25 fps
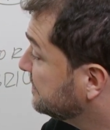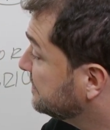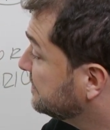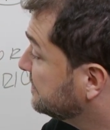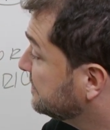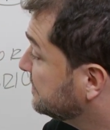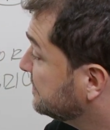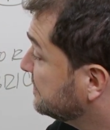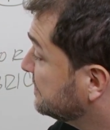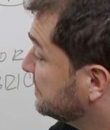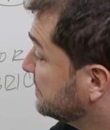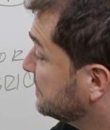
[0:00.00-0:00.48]

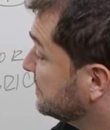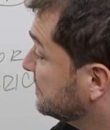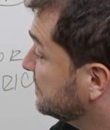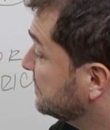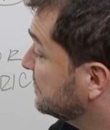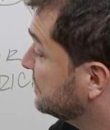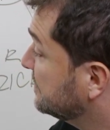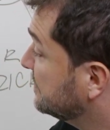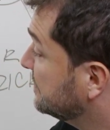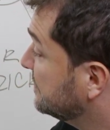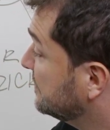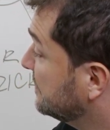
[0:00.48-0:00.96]

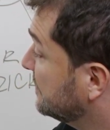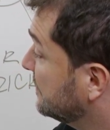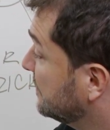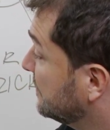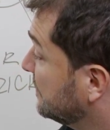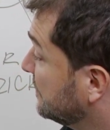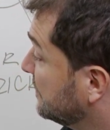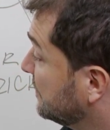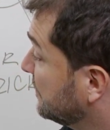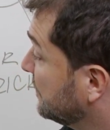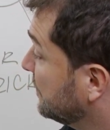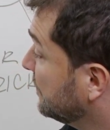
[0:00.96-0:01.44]

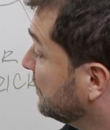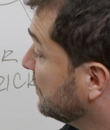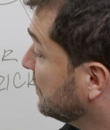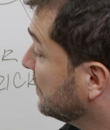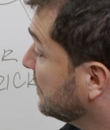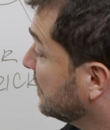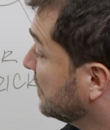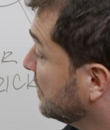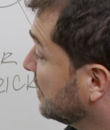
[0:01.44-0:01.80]
(silence)